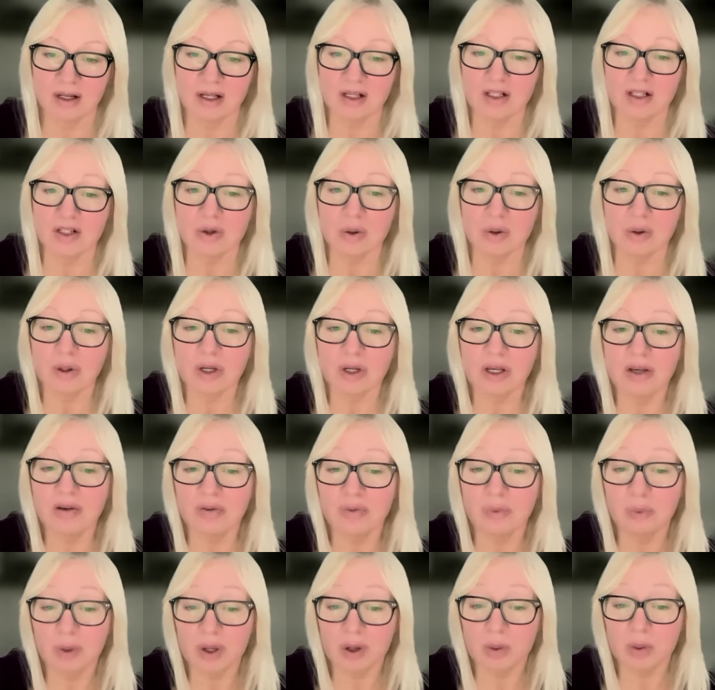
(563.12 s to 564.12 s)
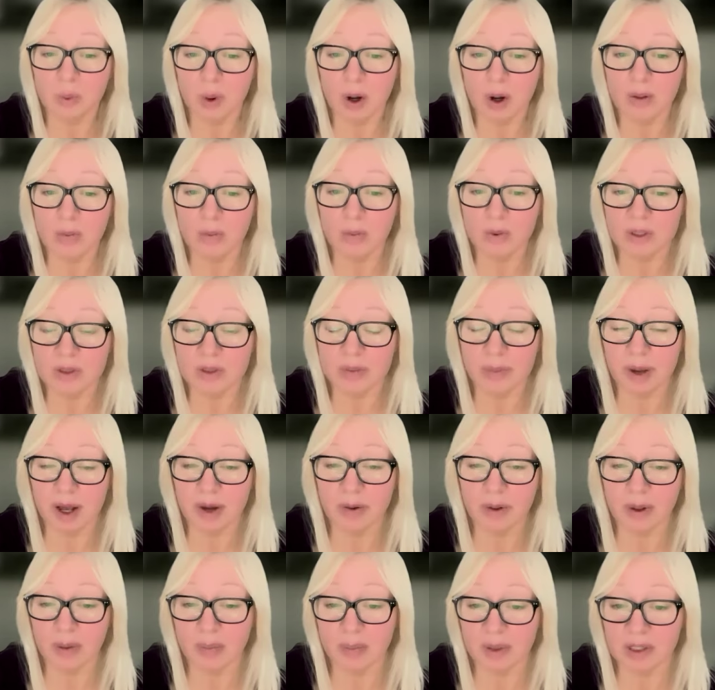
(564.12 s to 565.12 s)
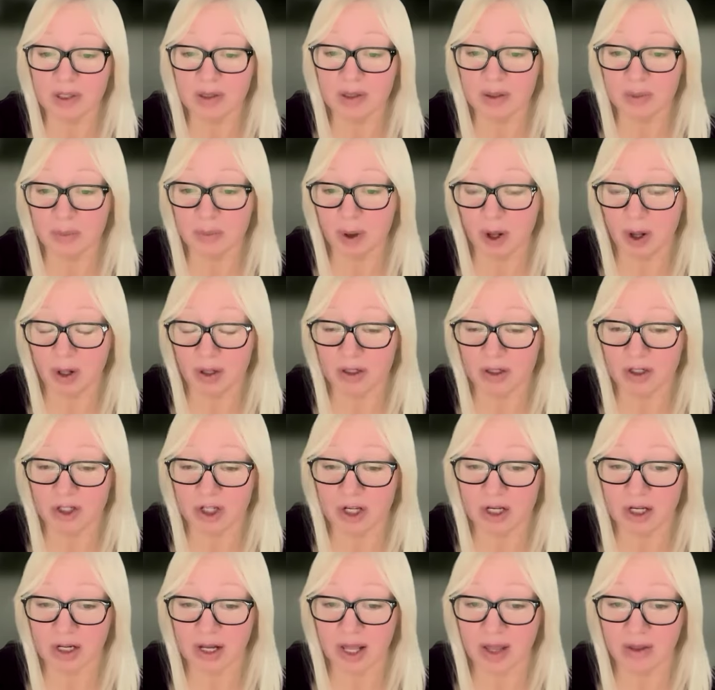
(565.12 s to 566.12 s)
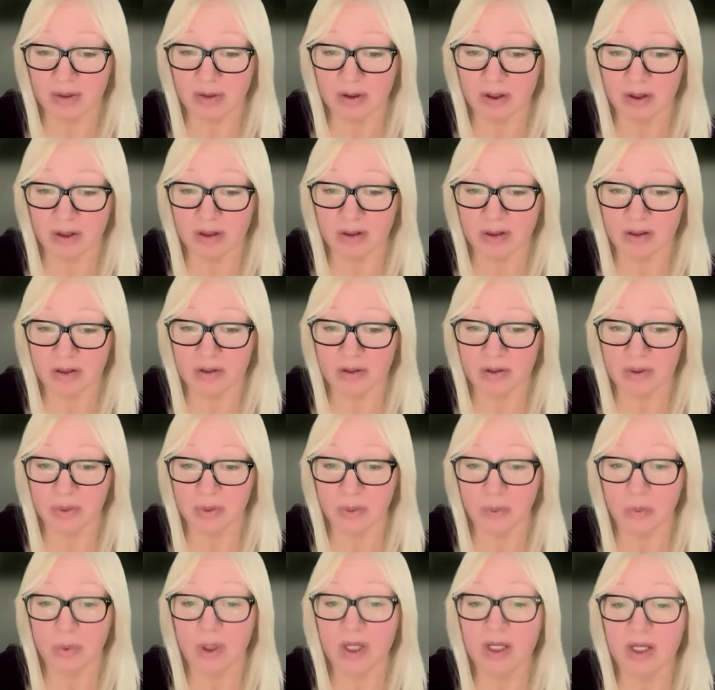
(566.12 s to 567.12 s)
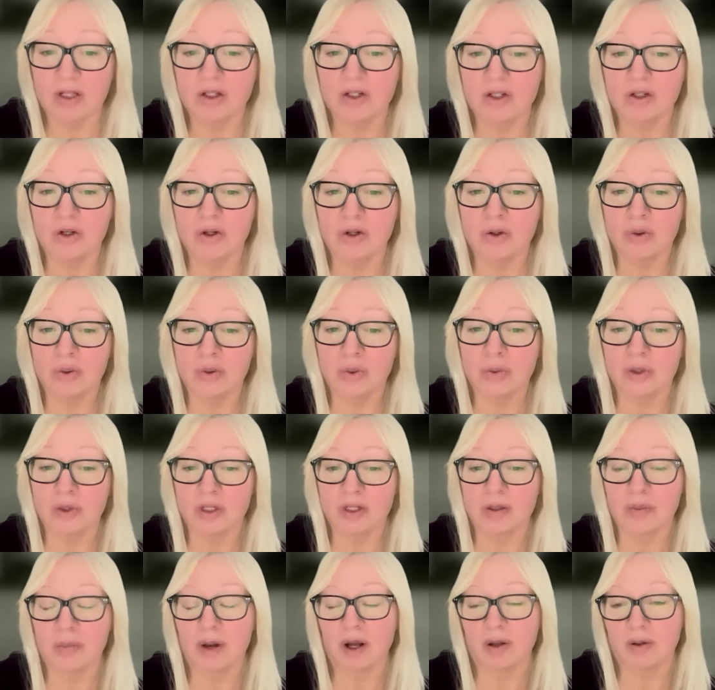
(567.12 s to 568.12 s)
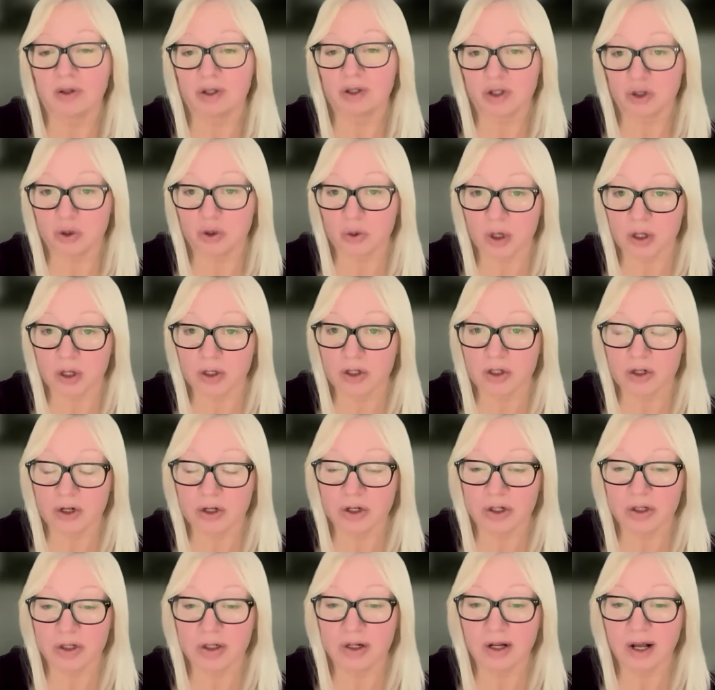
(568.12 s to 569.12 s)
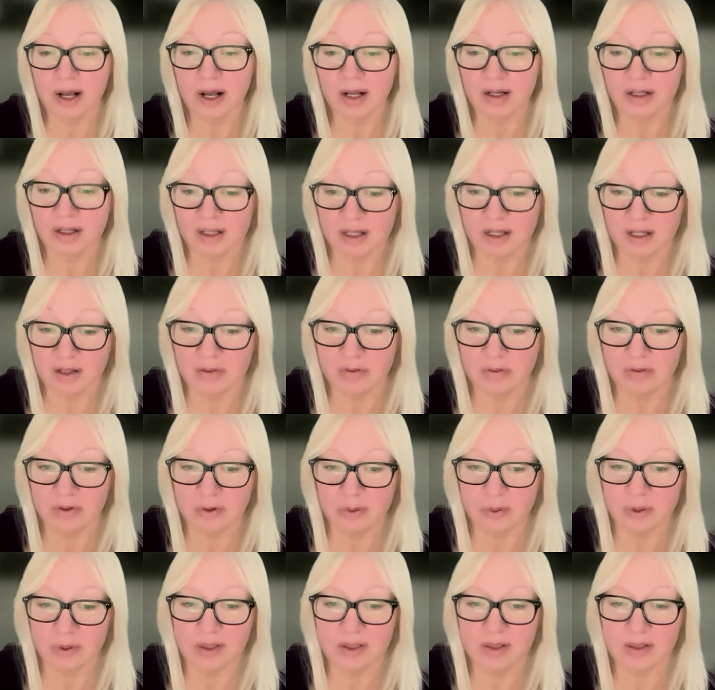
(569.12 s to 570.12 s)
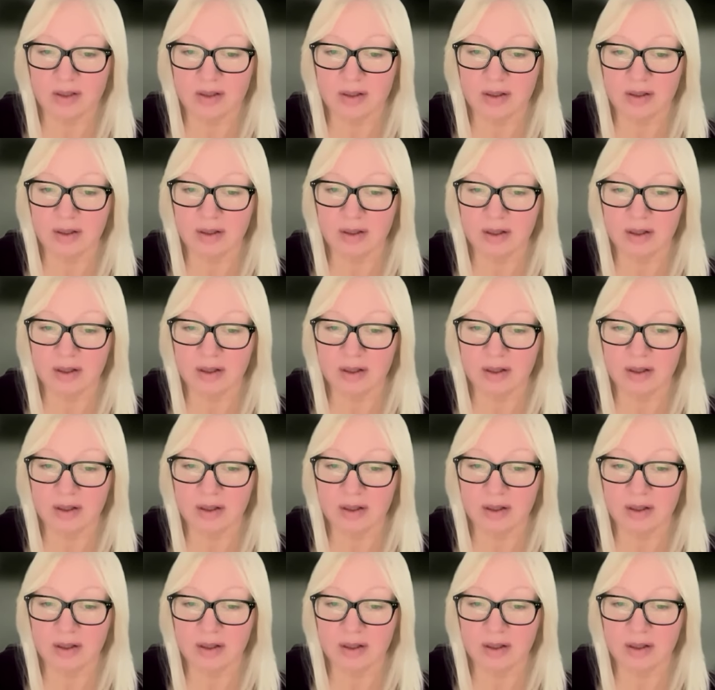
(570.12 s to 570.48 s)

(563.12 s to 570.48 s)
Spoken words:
So if week 1 was about epistemology and ethics, week 2 was about structure and influence.